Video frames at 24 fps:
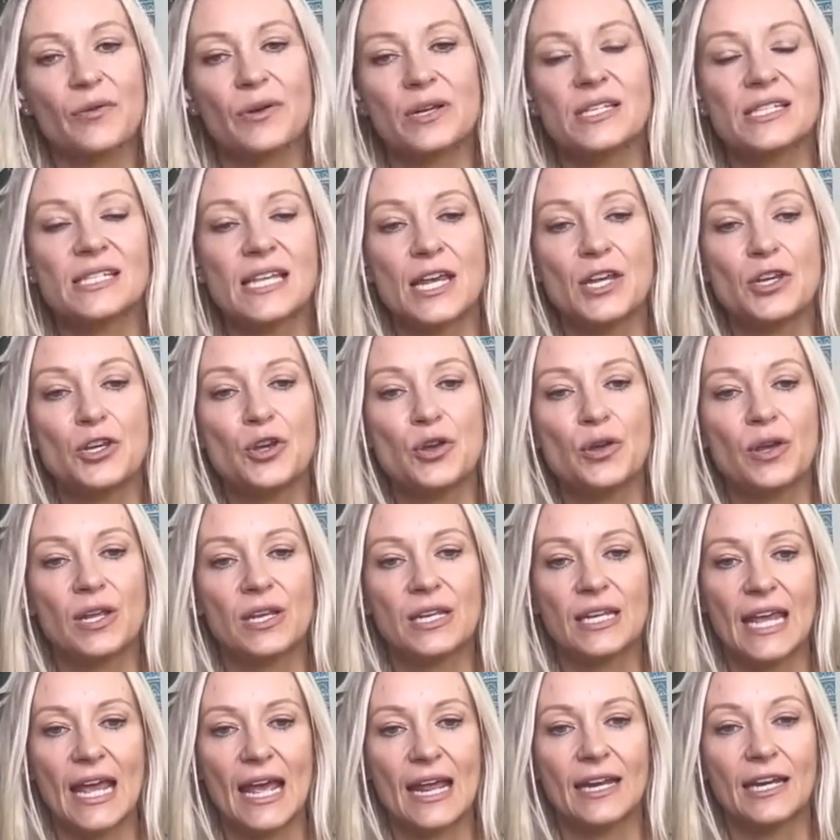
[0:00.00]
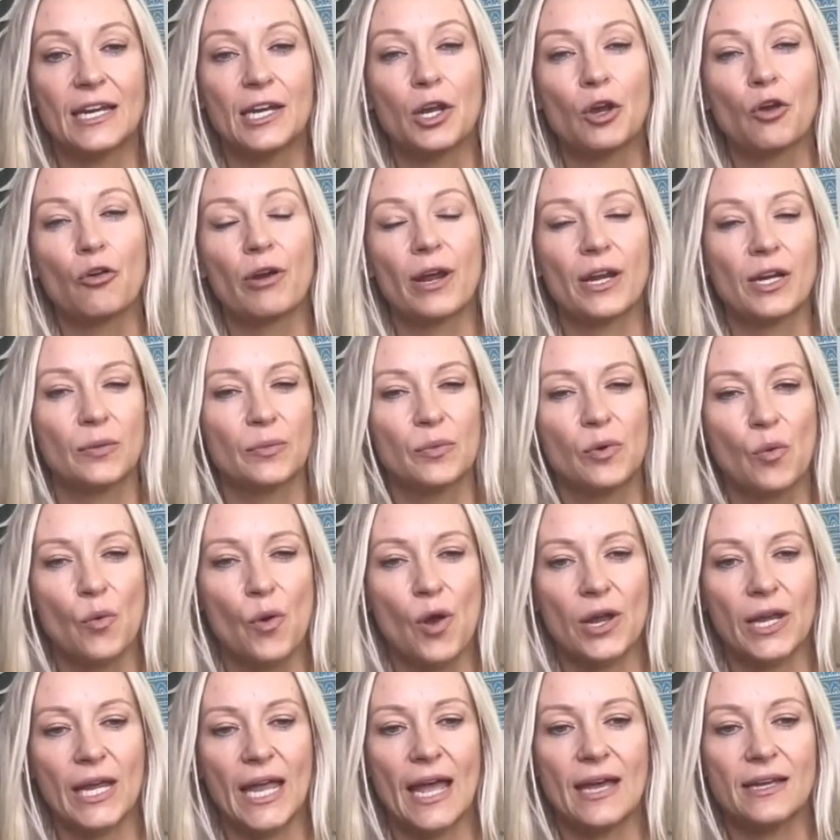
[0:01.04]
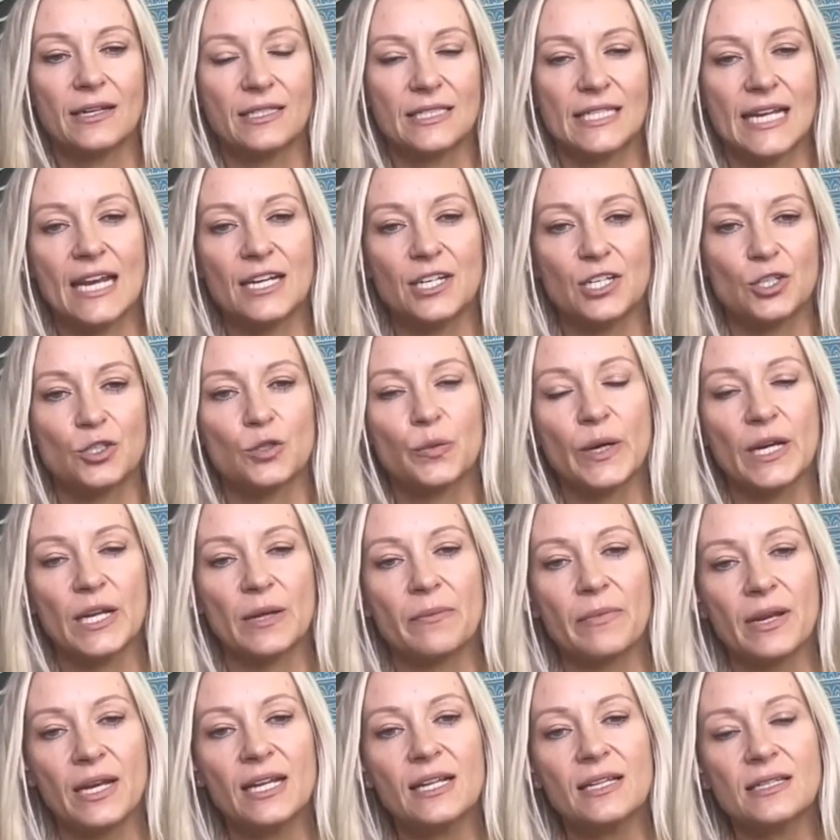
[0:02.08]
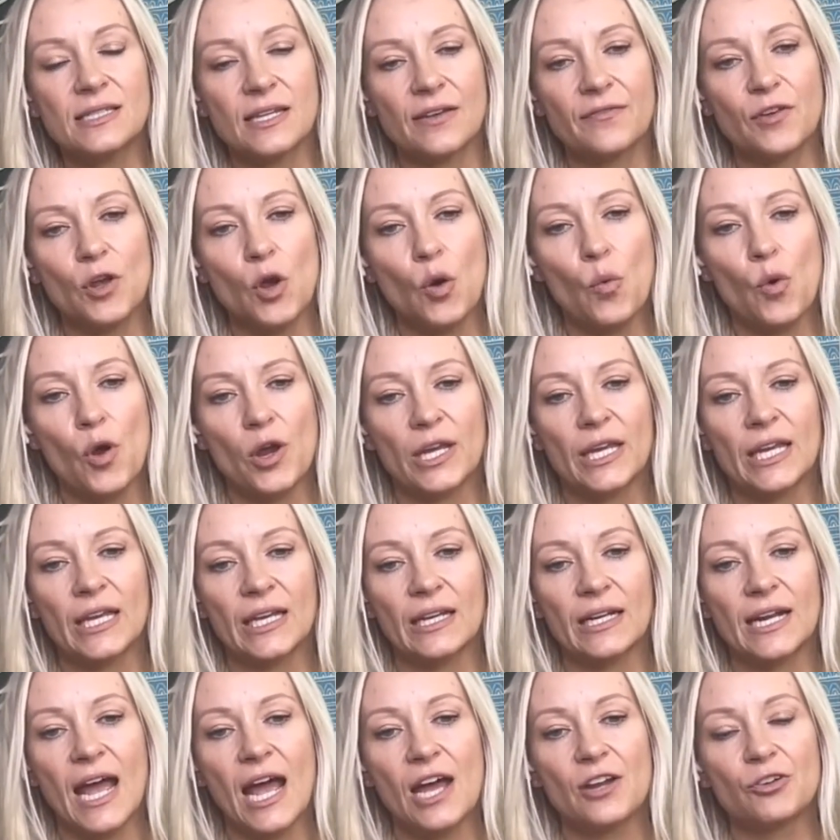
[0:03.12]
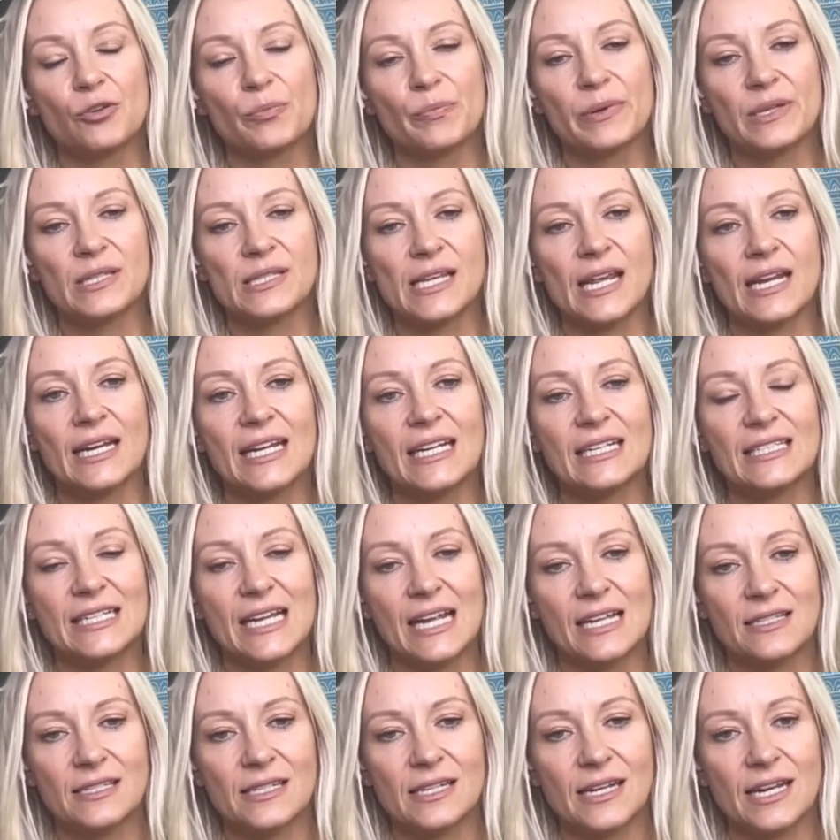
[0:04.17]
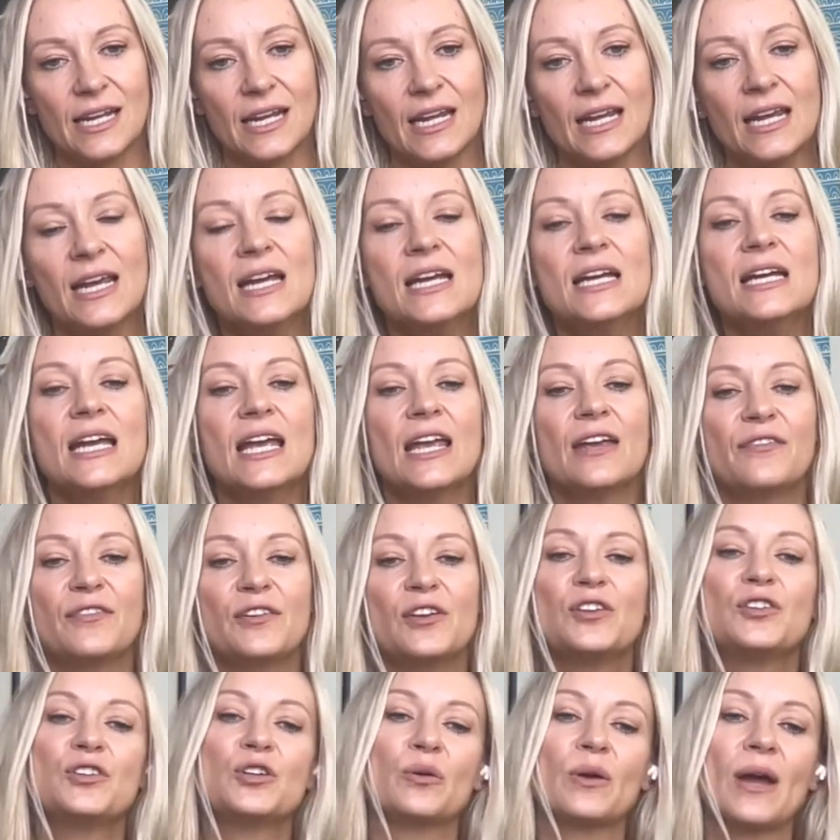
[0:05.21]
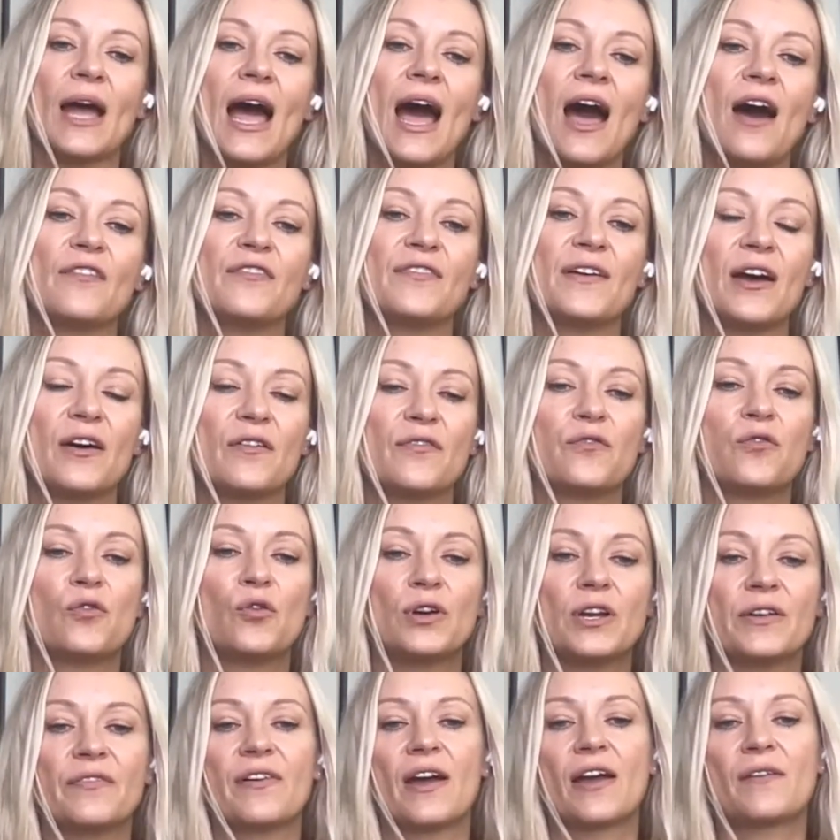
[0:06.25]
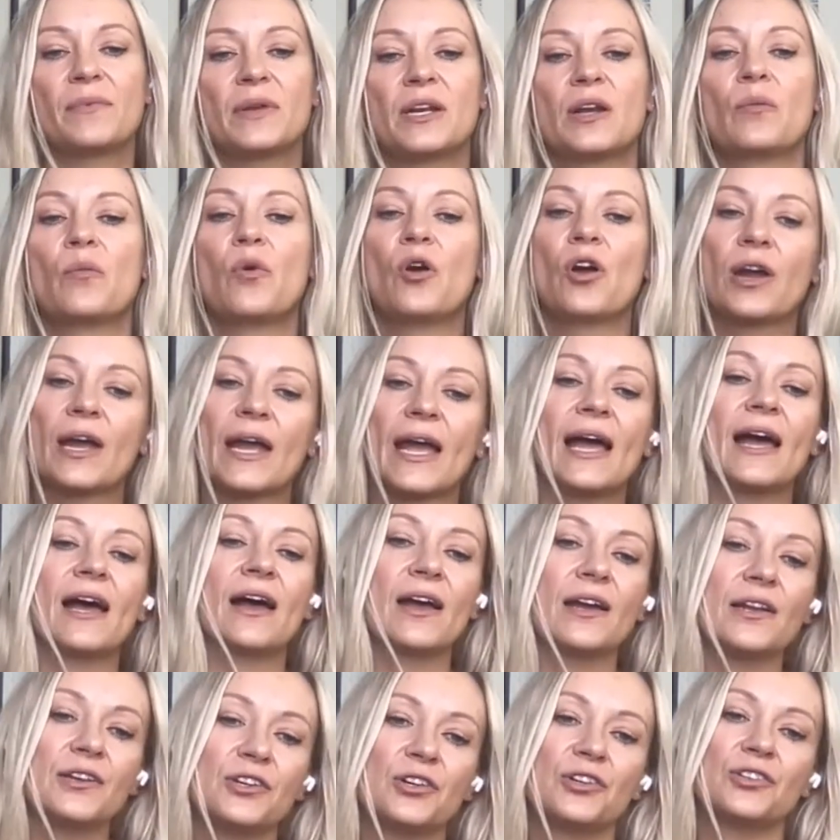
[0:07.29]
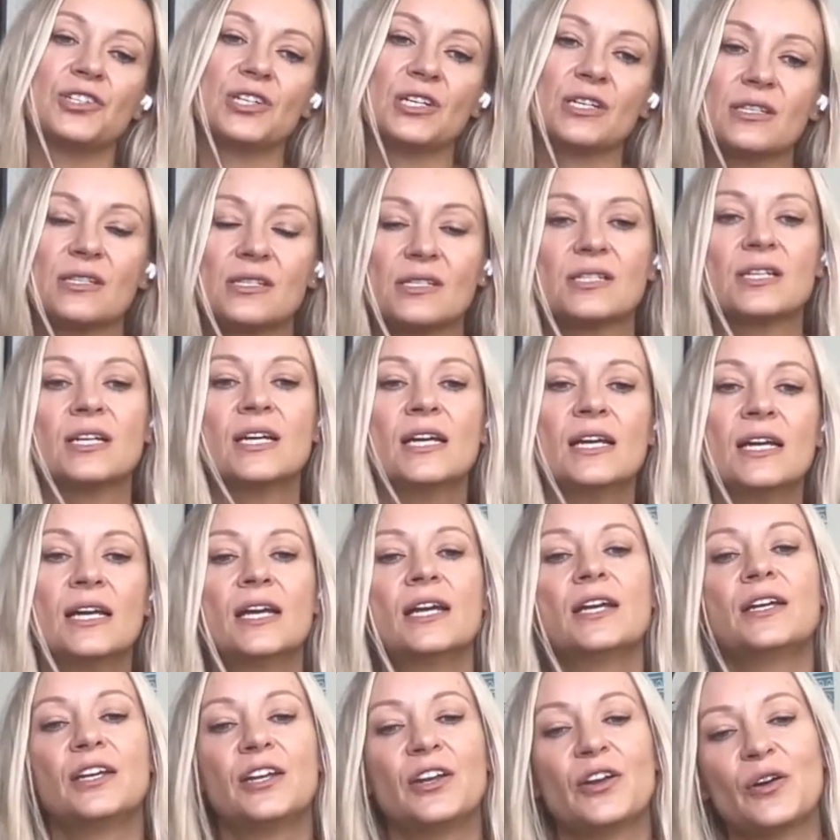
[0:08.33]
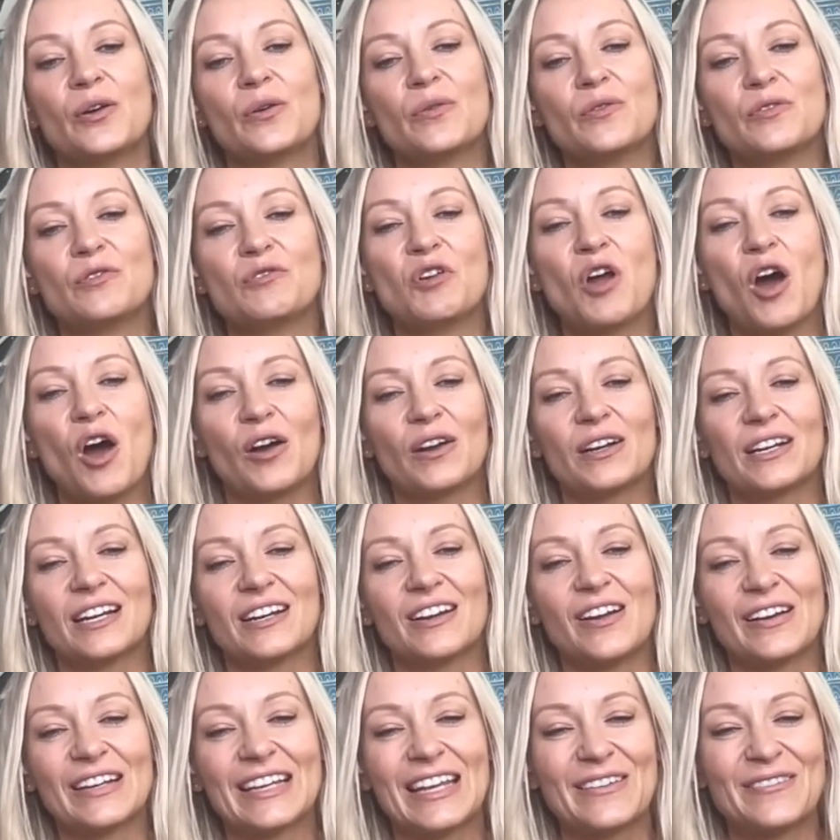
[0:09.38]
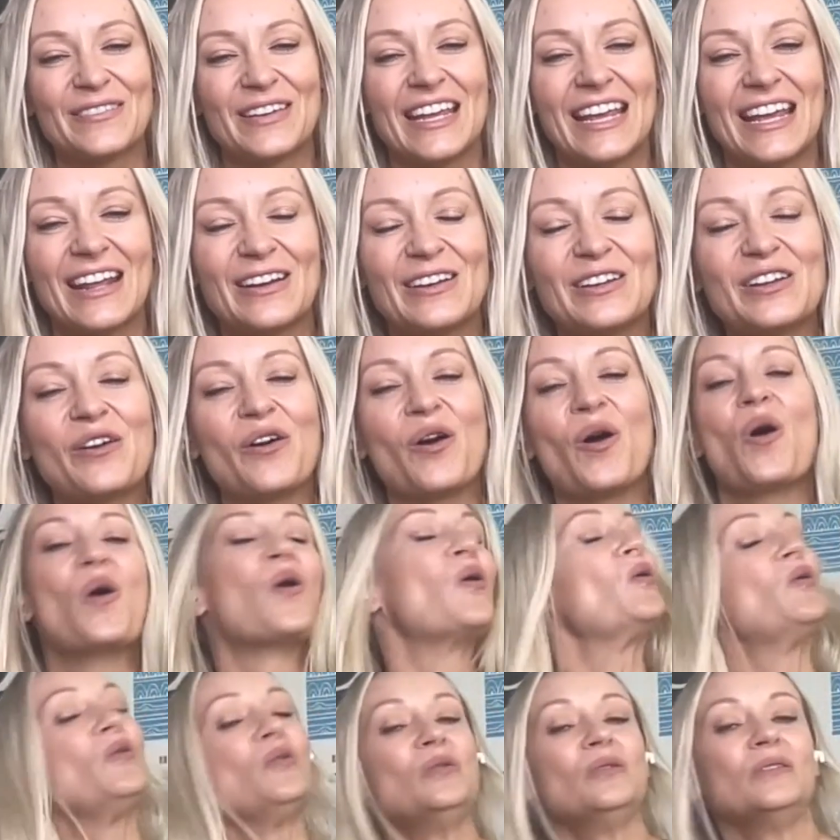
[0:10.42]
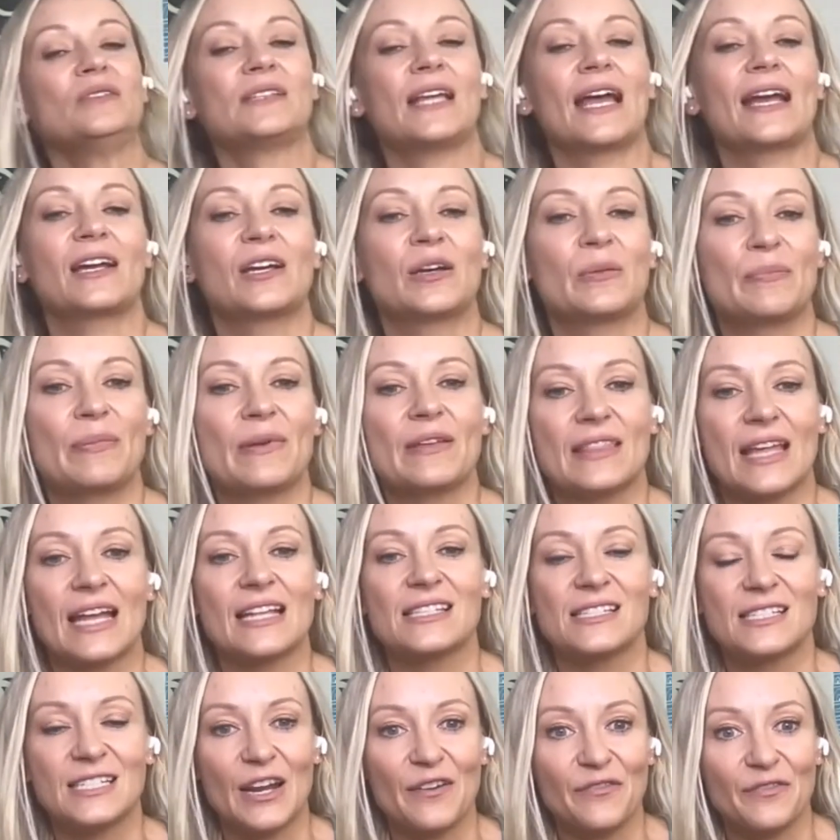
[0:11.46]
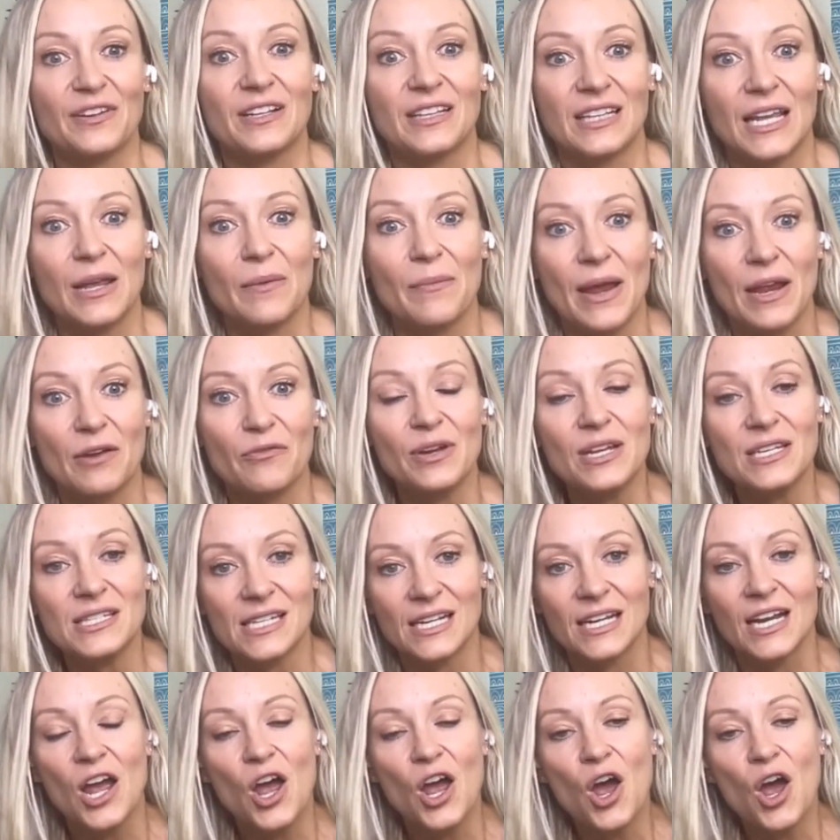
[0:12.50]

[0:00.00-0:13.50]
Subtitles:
always say you can get an incredible workout in 10 to 20 minutes if you're working at 100% intensity. If you do a half-hour, 45-minute workout and you're just, not giving it your all, that's definitely a main reason.